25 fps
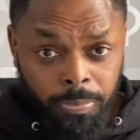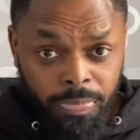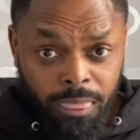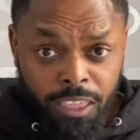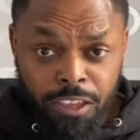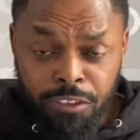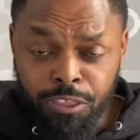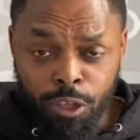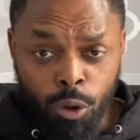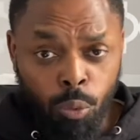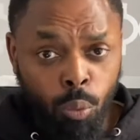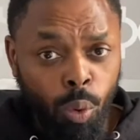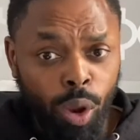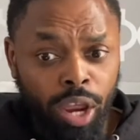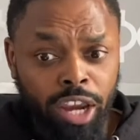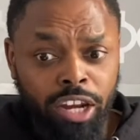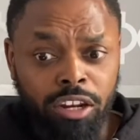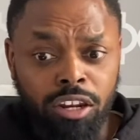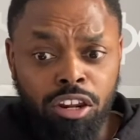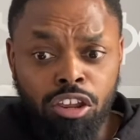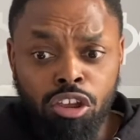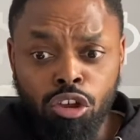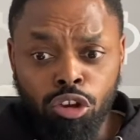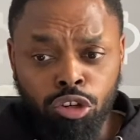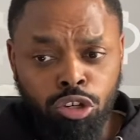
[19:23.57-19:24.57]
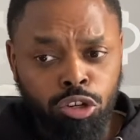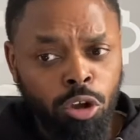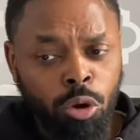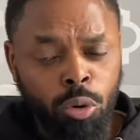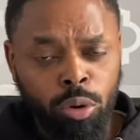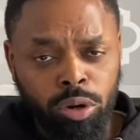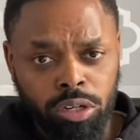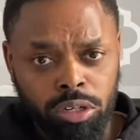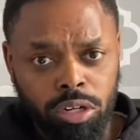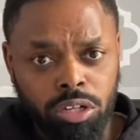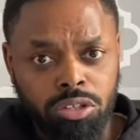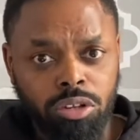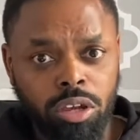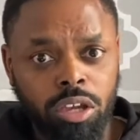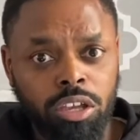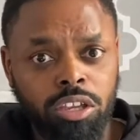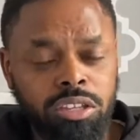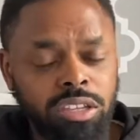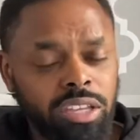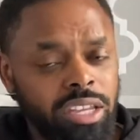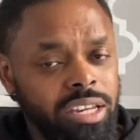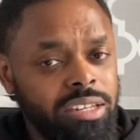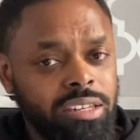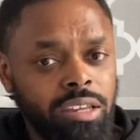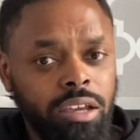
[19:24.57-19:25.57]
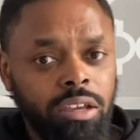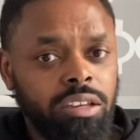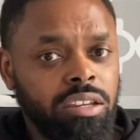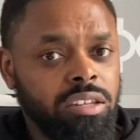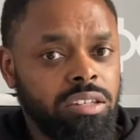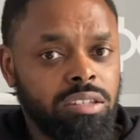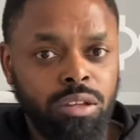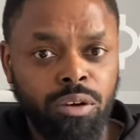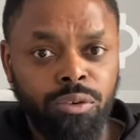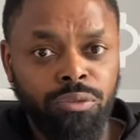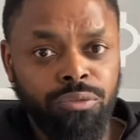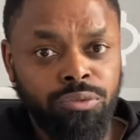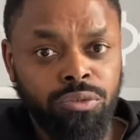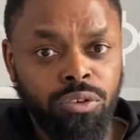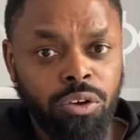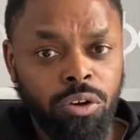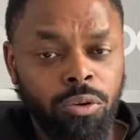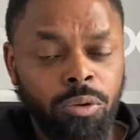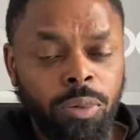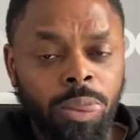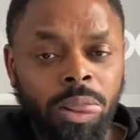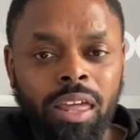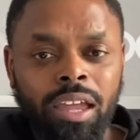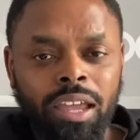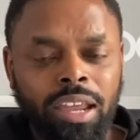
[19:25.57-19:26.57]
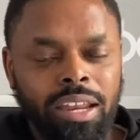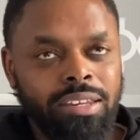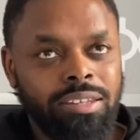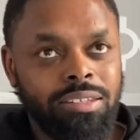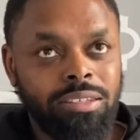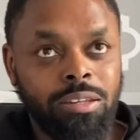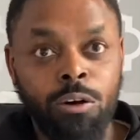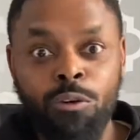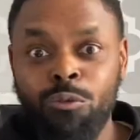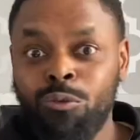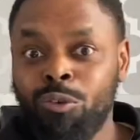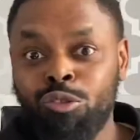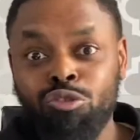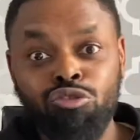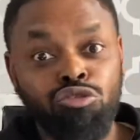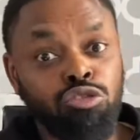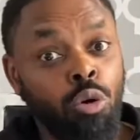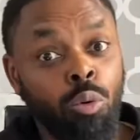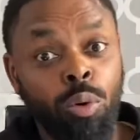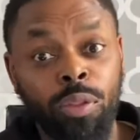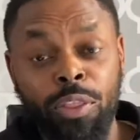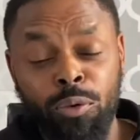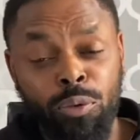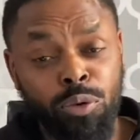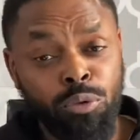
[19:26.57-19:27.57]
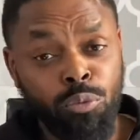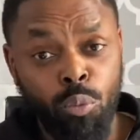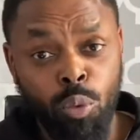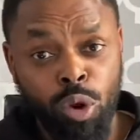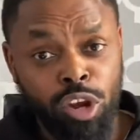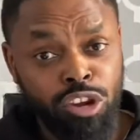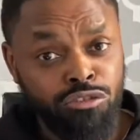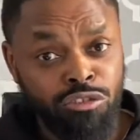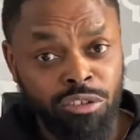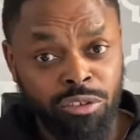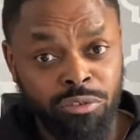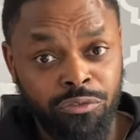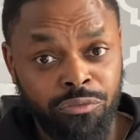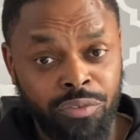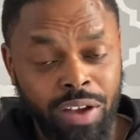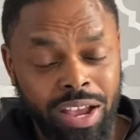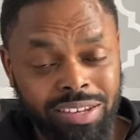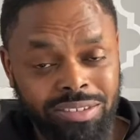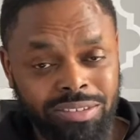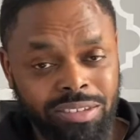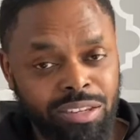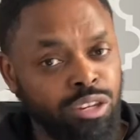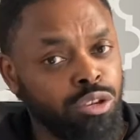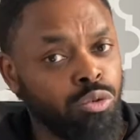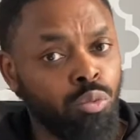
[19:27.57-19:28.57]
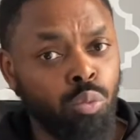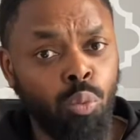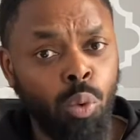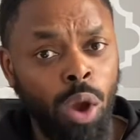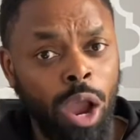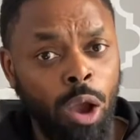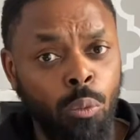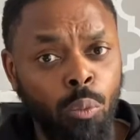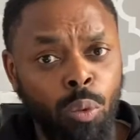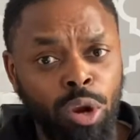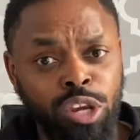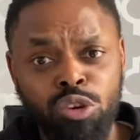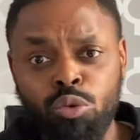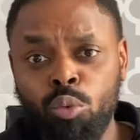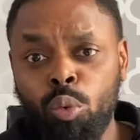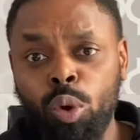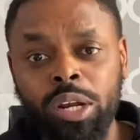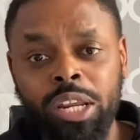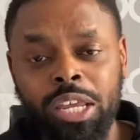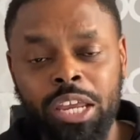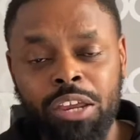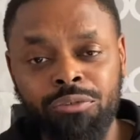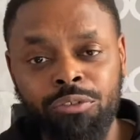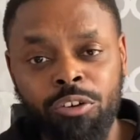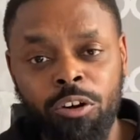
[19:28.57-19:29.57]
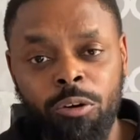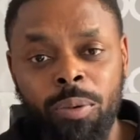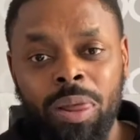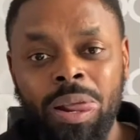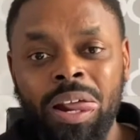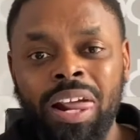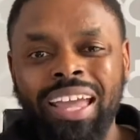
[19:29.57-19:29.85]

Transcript: That when you go on a diet, you can tell yourself no. It's self-control when you're on fasting and when you want to give up.